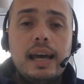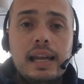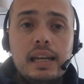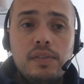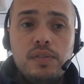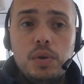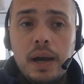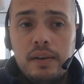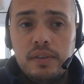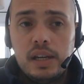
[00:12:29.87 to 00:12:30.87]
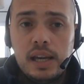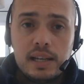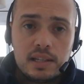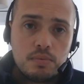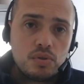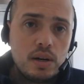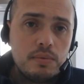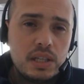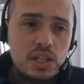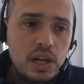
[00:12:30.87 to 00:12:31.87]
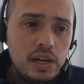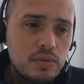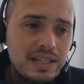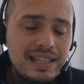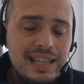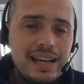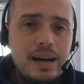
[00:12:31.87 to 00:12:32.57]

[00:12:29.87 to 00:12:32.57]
and if you haven't yet, subscribe to the channel to stay